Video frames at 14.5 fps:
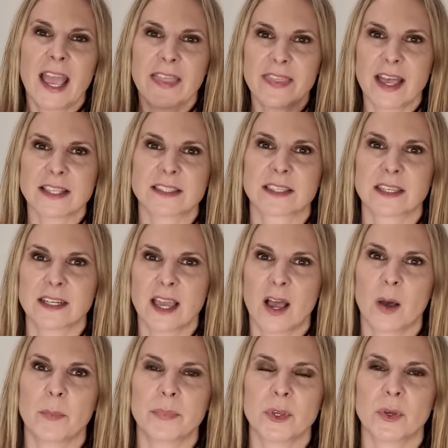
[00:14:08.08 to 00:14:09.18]
and that's going to
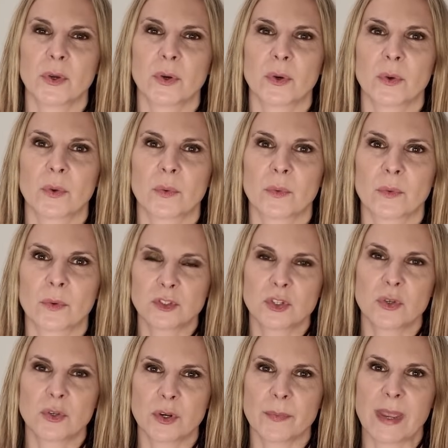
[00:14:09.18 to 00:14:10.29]
help you do
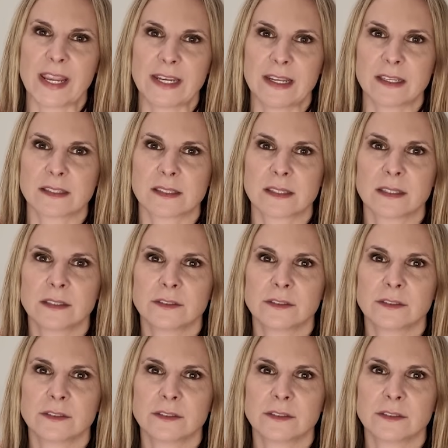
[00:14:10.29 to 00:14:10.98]
your maintenance.